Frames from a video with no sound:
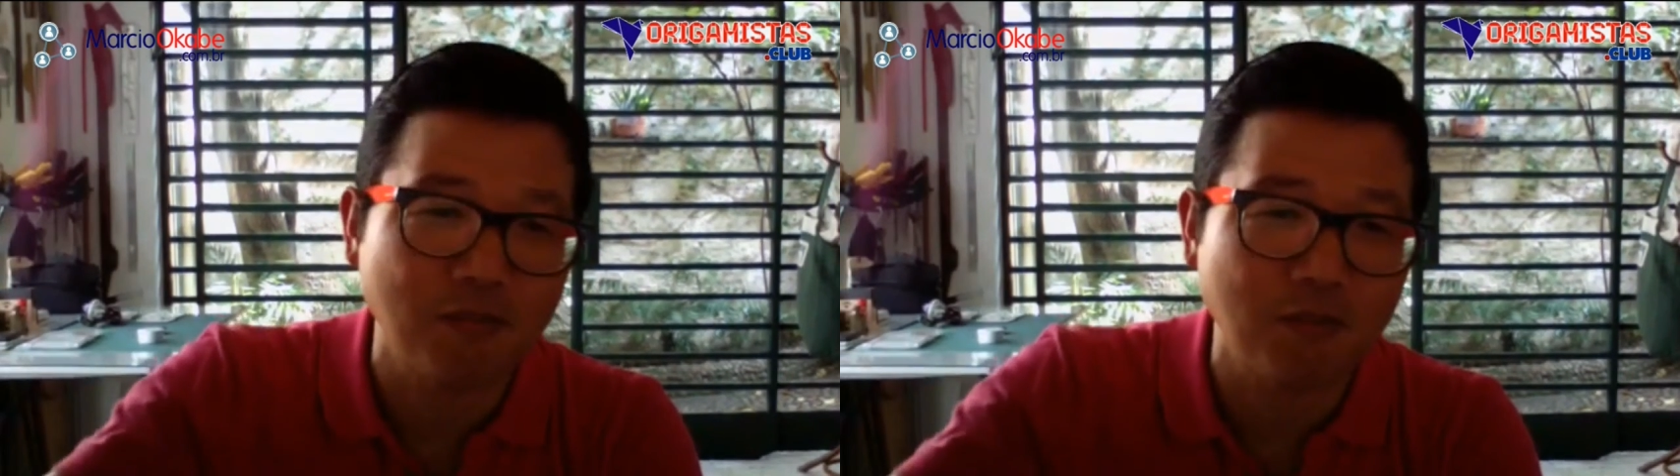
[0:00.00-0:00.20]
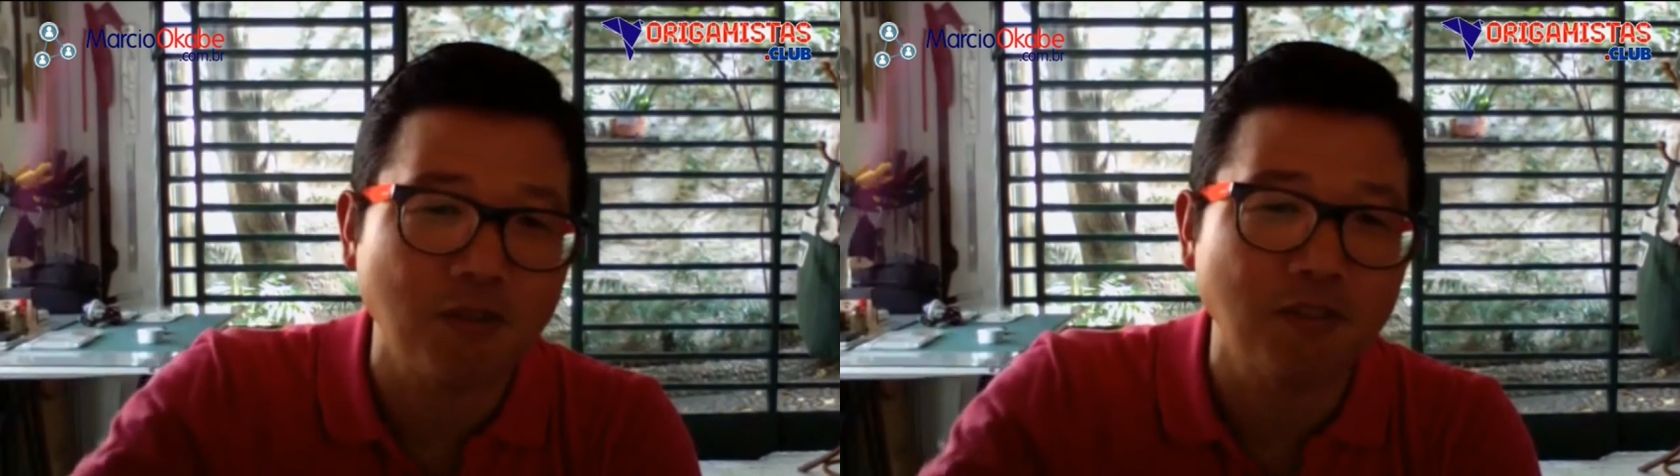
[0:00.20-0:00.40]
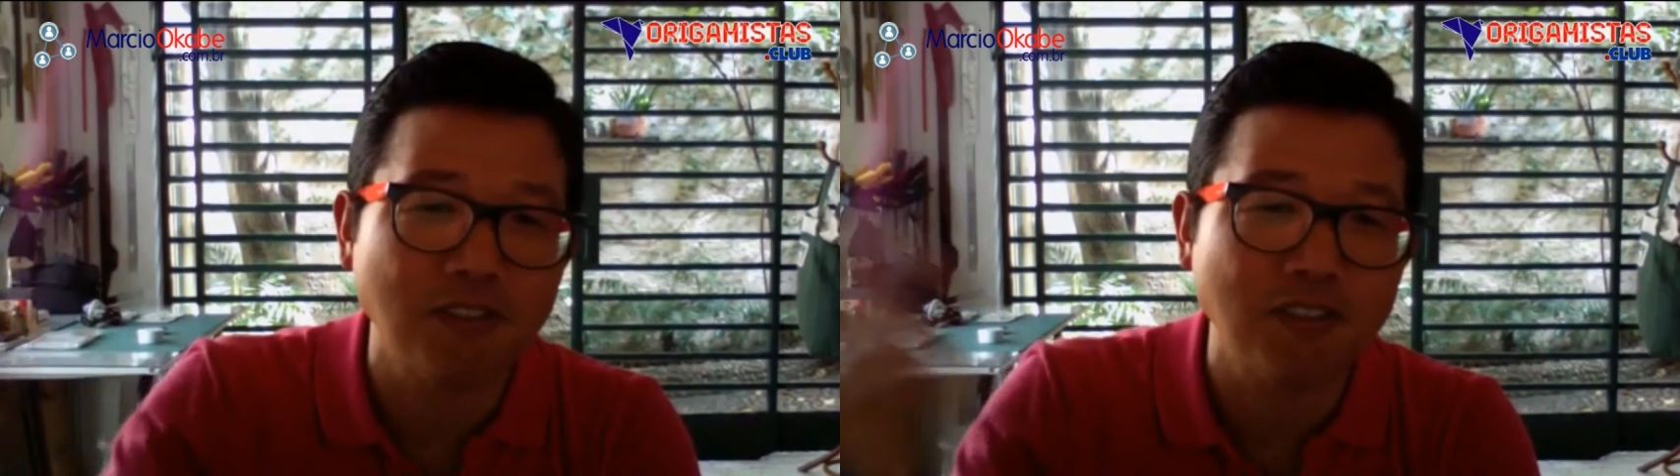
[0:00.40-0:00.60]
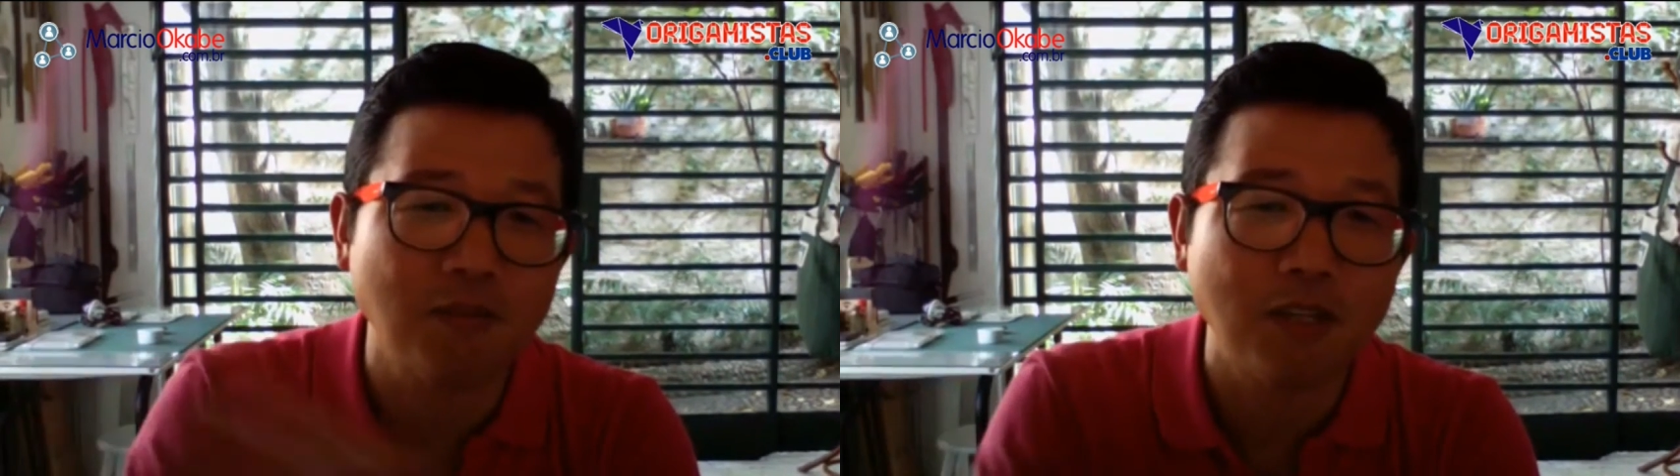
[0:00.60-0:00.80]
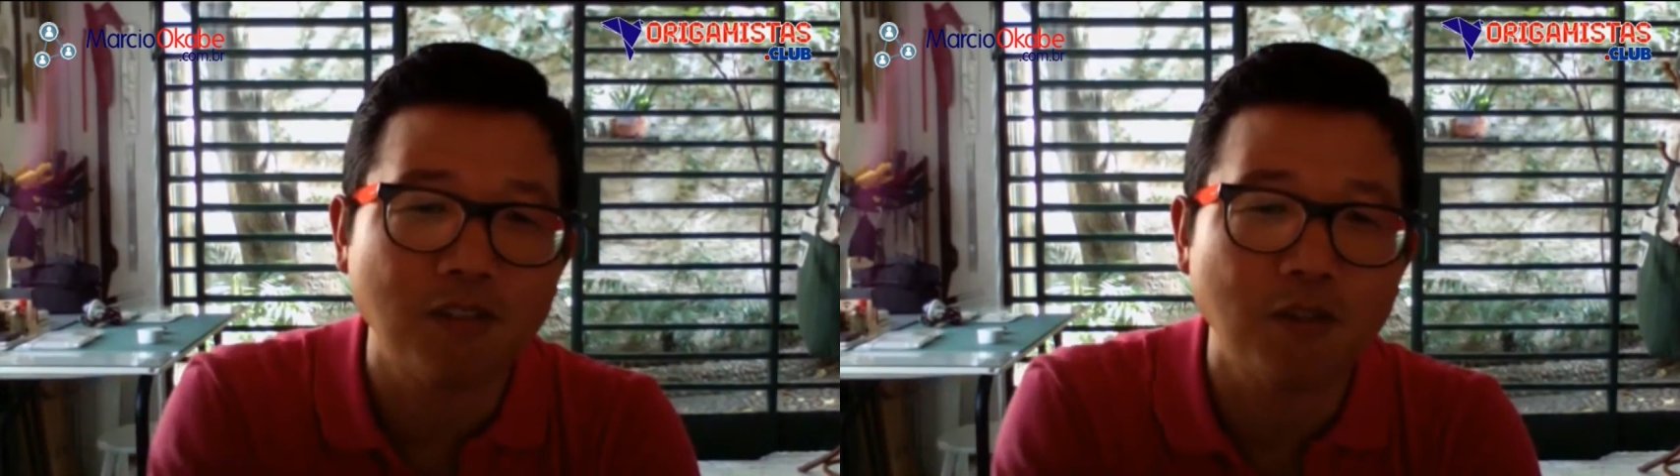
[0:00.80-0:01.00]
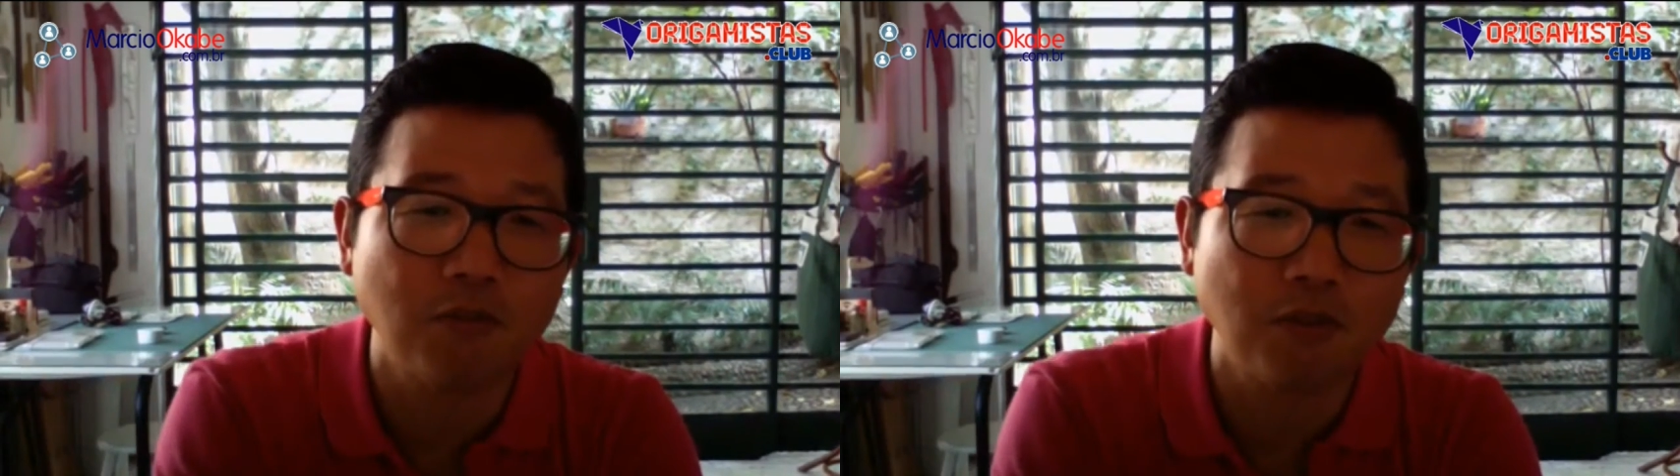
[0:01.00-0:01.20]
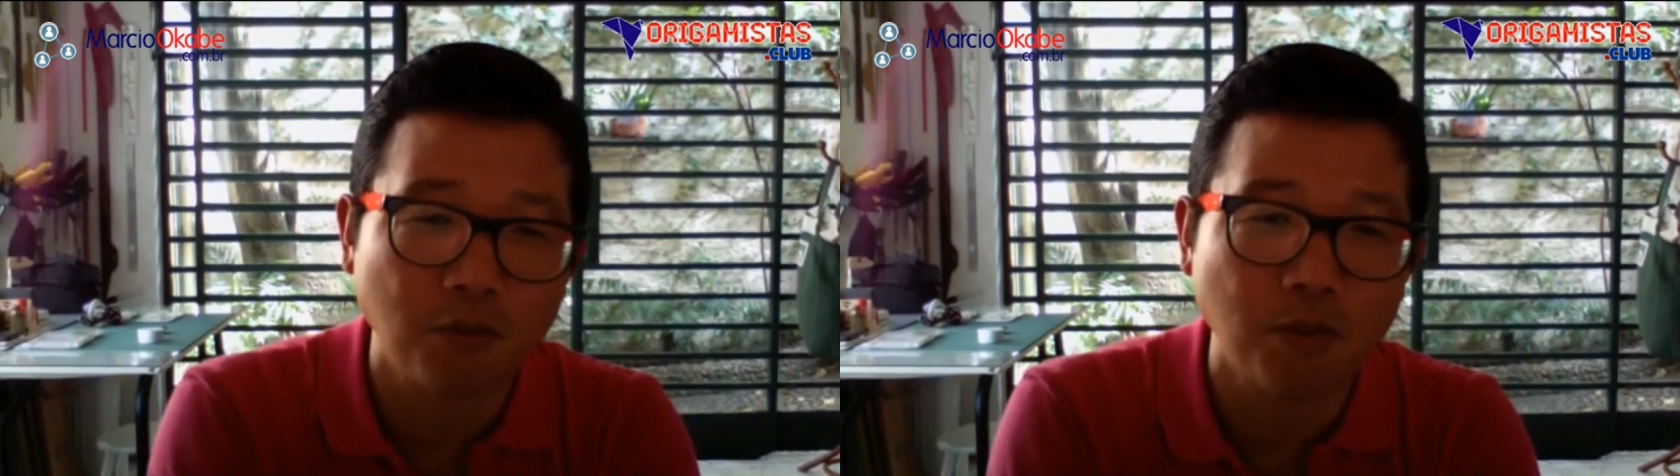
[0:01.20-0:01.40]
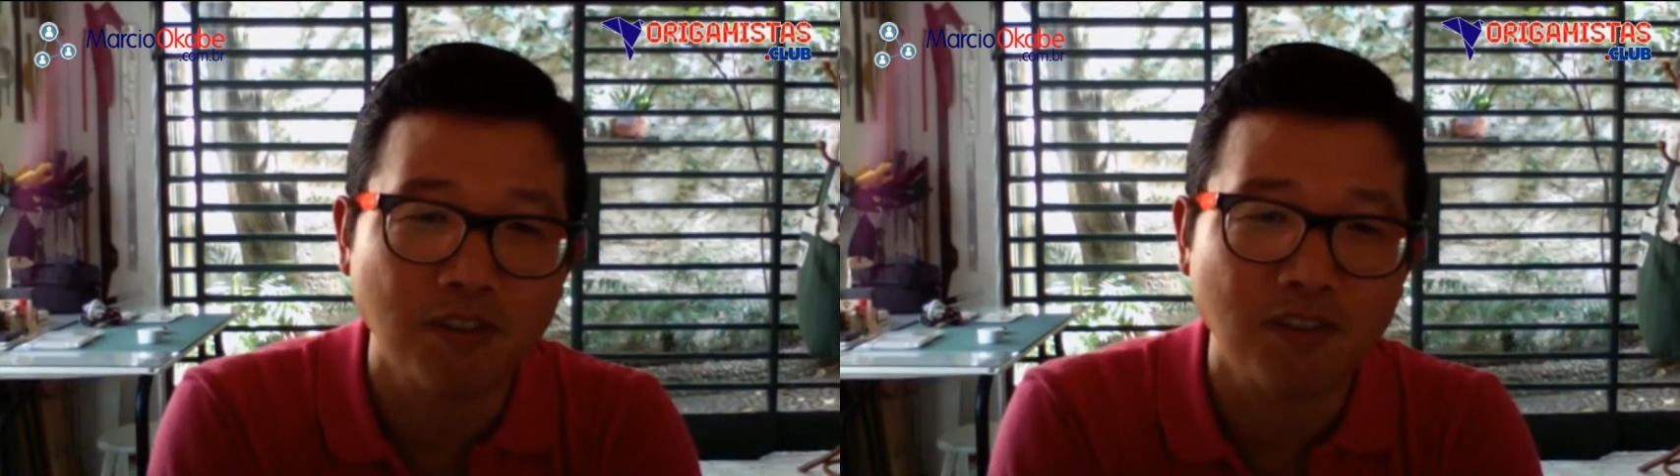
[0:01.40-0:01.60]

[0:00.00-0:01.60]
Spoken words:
from the rest of the world,